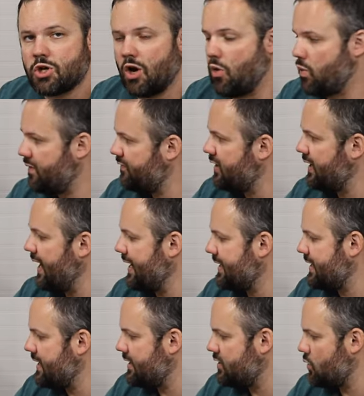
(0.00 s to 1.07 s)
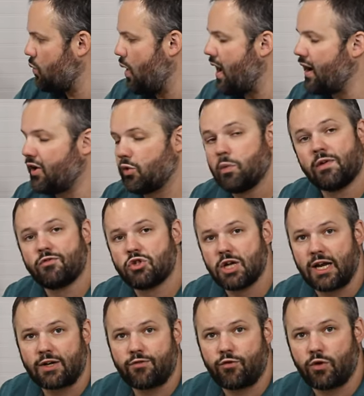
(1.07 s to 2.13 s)
So we've connected it to water, we've
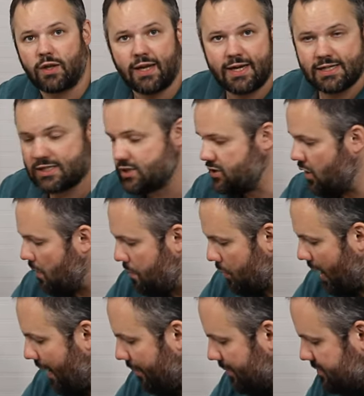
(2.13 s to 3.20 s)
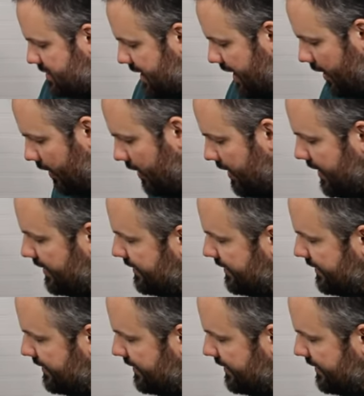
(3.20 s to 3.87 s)
checked for leaks, no problems there.